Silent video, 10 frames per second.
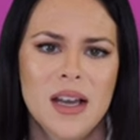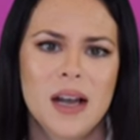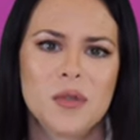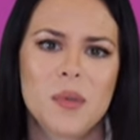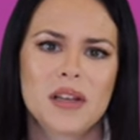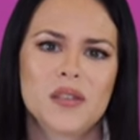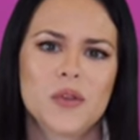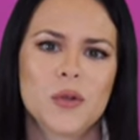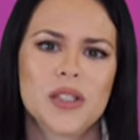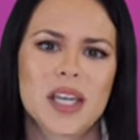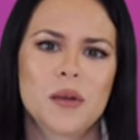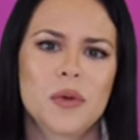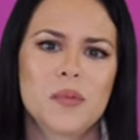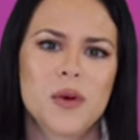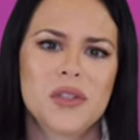I'm Tupac Of course, I can
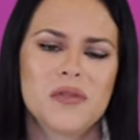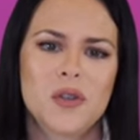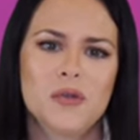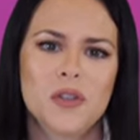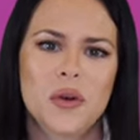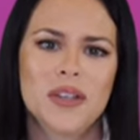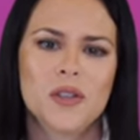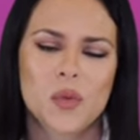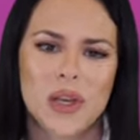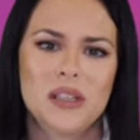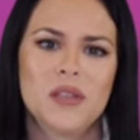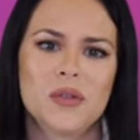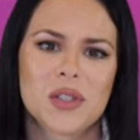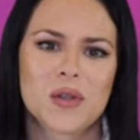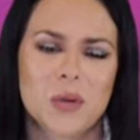repost if you enjoyed this quick and
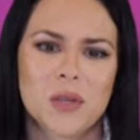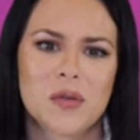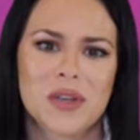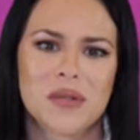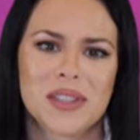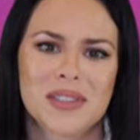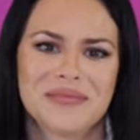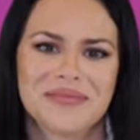useless crypto news.